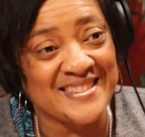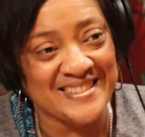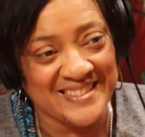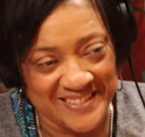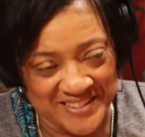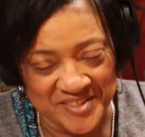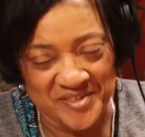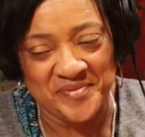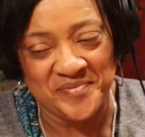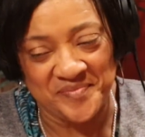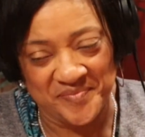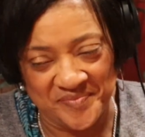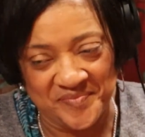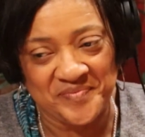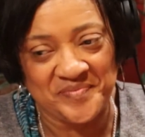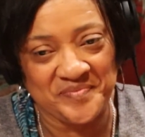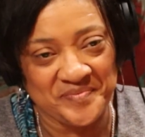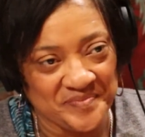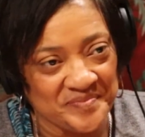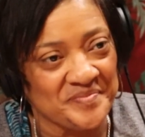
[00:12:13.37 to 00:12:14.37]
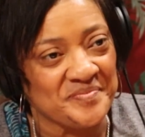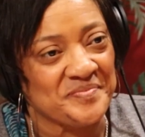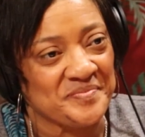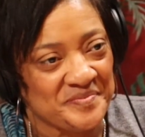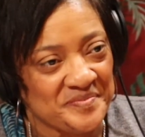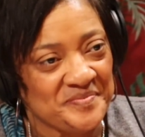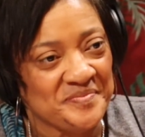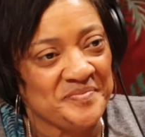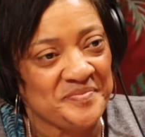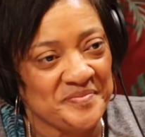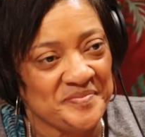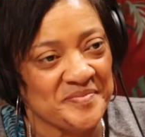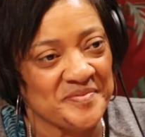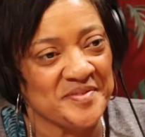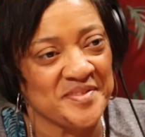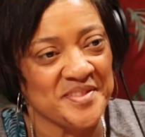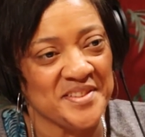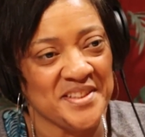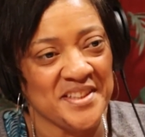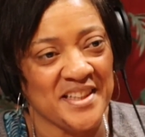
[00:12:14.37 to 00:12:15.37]
Thanks for listening to the Access
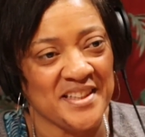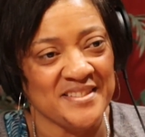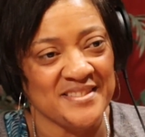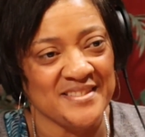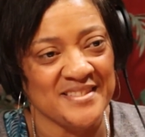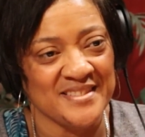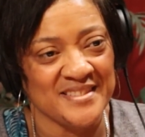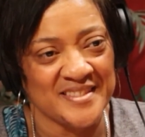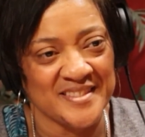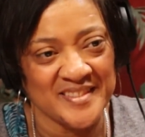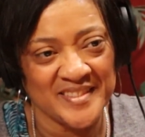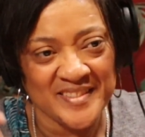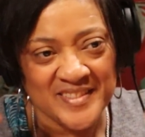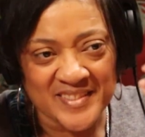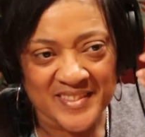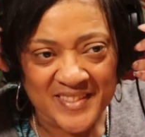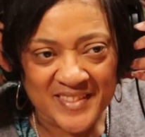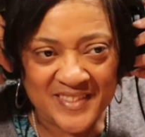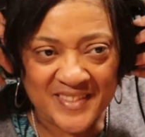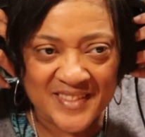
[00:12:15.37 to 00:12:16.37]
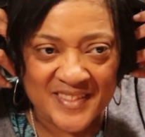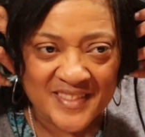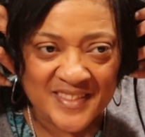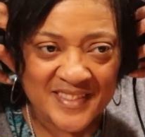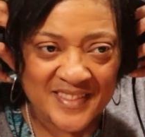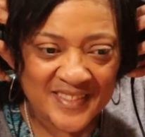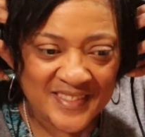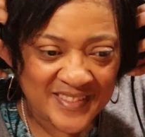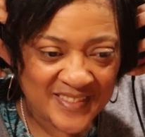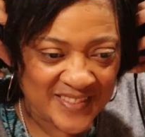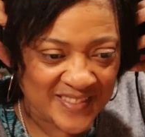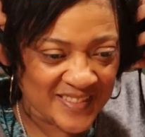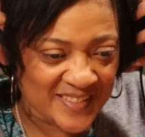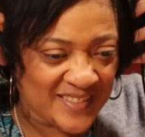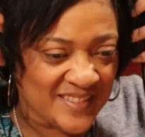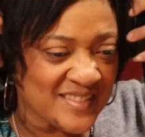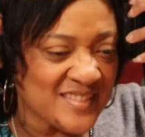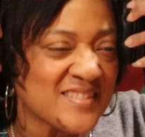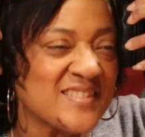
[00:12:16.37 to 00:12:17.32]
Success Podcast, produced by Access